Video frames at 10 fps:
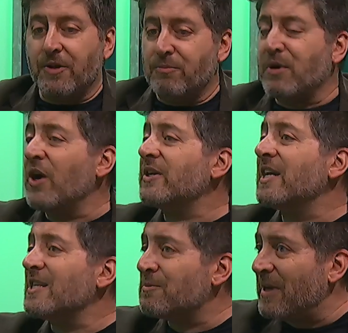
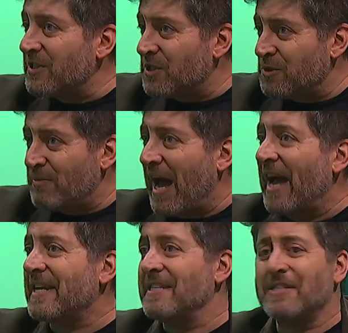parking spaces
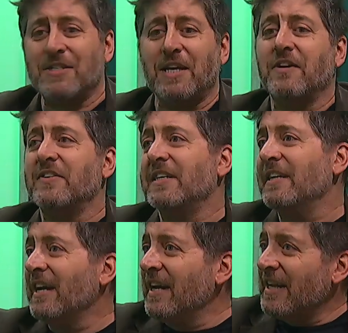back instead of
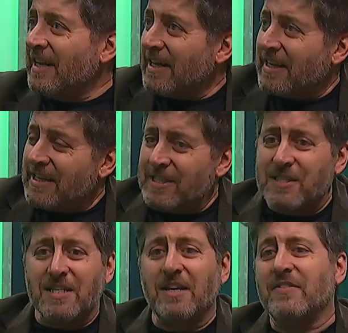
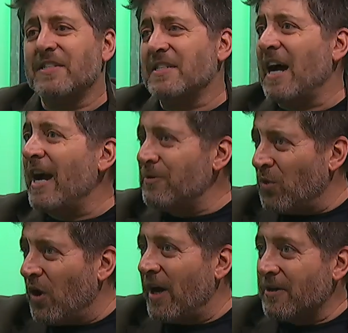a
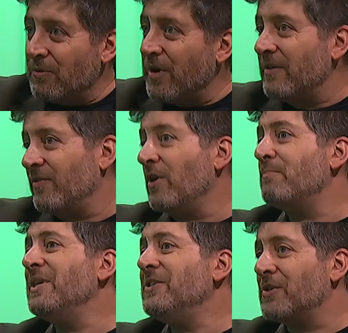sidewalk for a
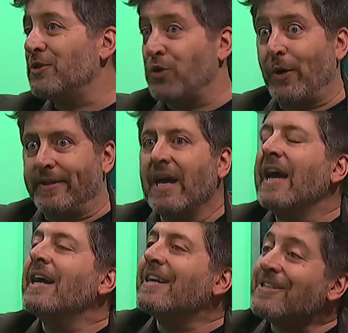pizza joint.
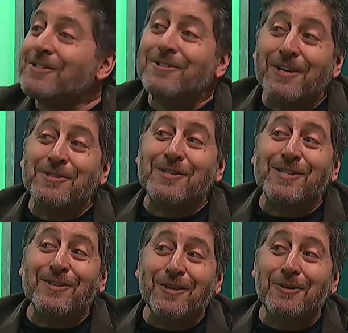It's
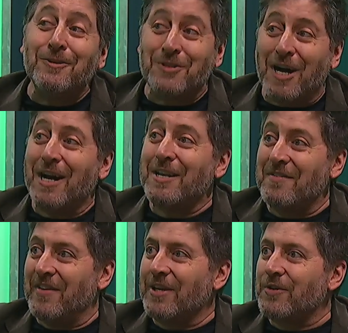these little tiny
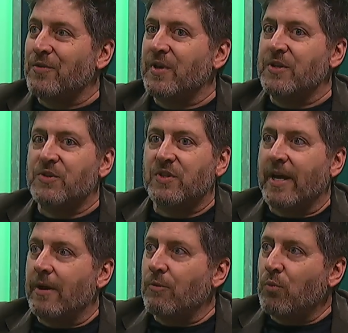victories
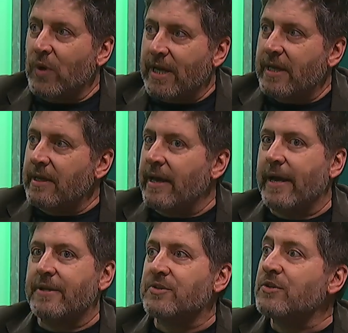that we,
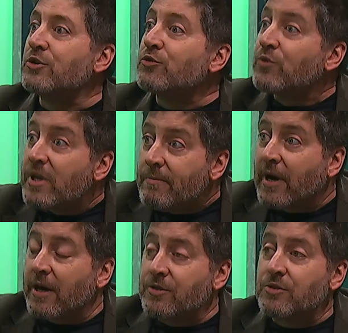as the Tree
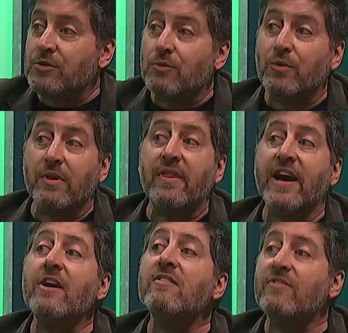Monster, were
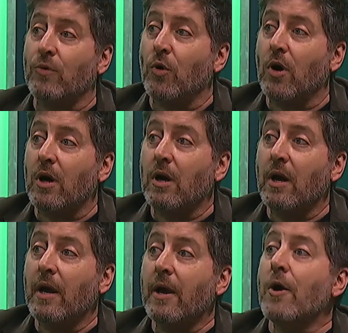there for,
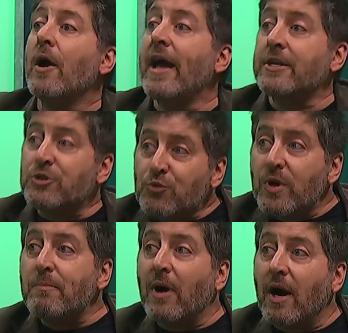and
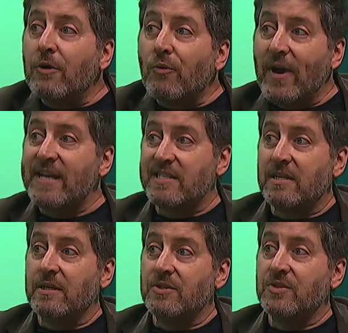Tremont
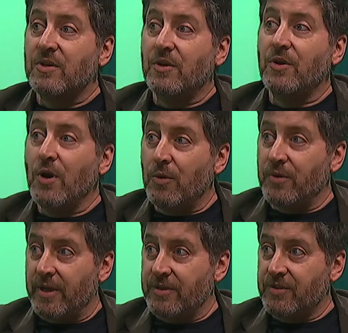residents
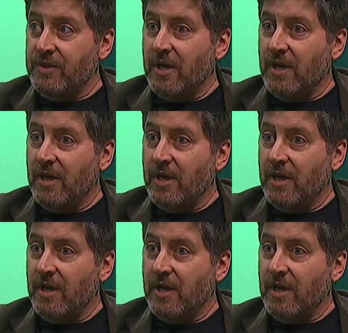noticed.